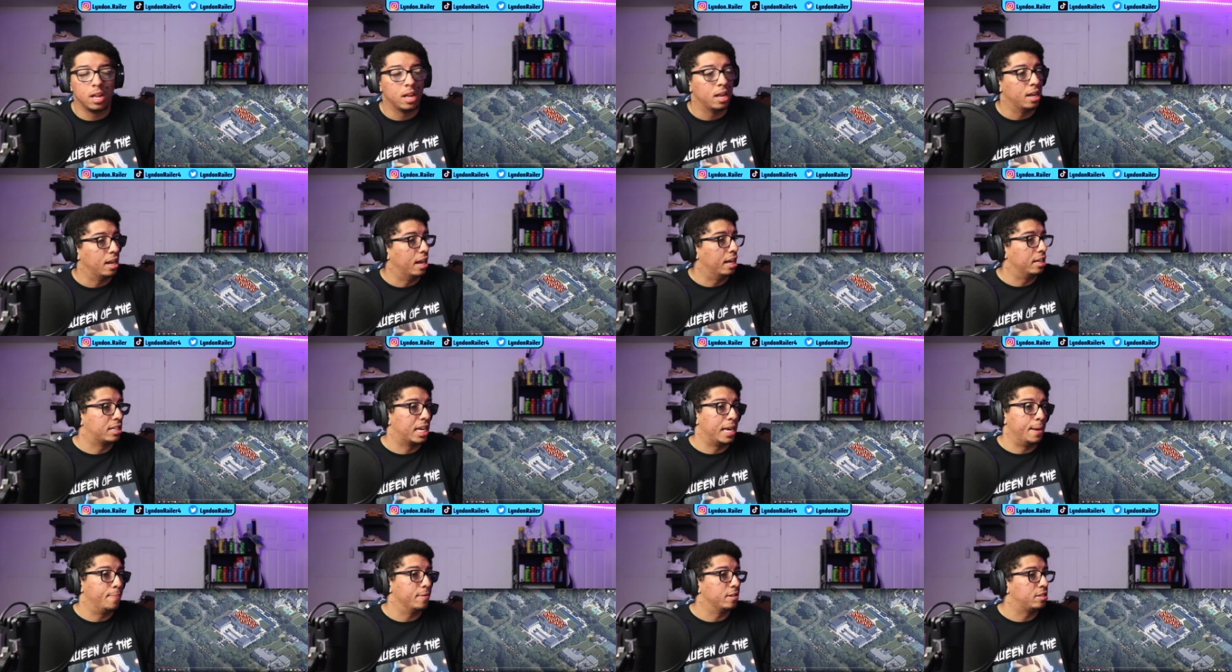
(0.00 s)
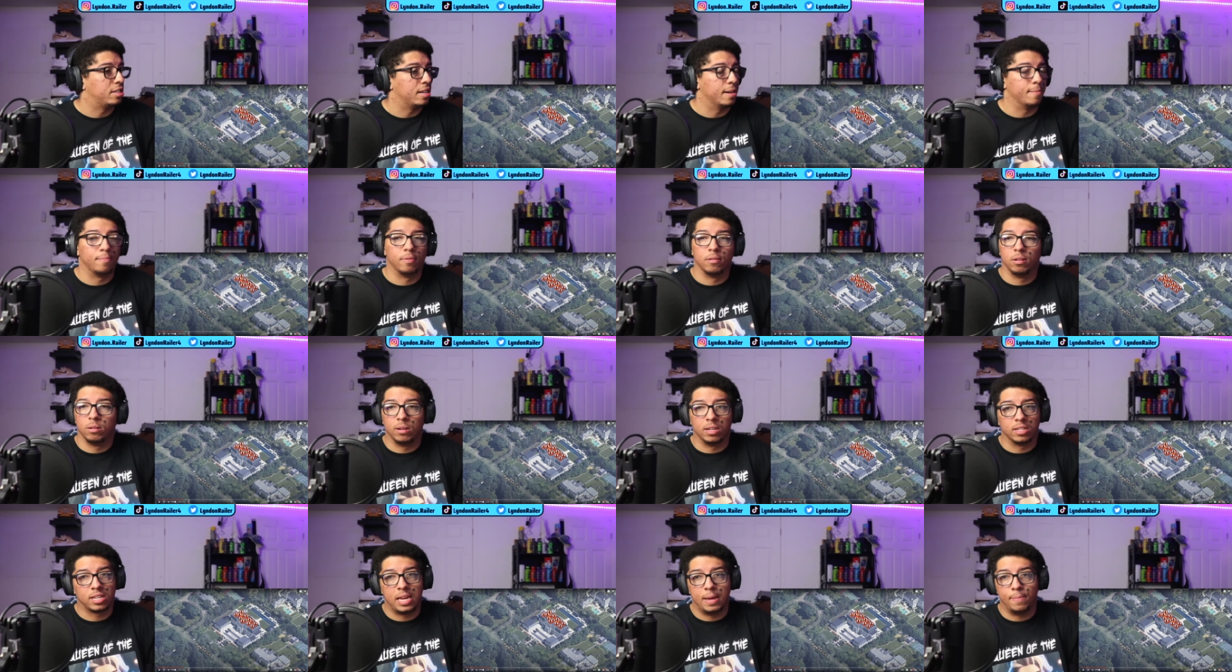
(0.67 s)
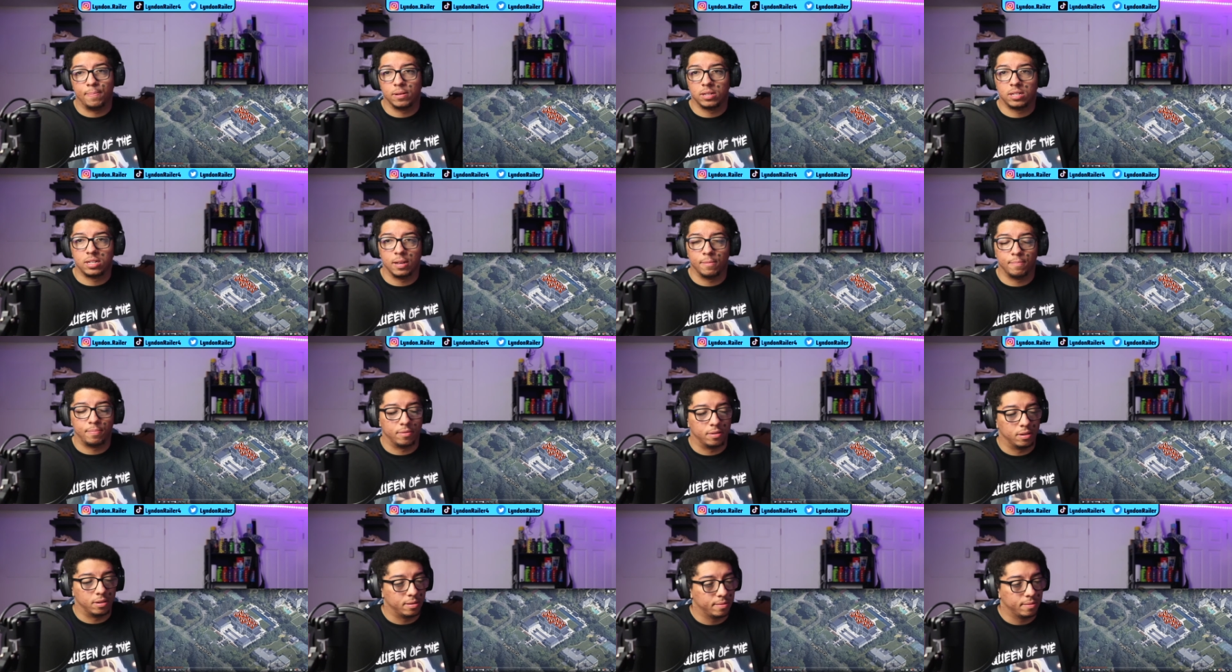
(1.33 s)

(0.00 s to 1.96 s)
Let's keep it simple. Let's keep it simple.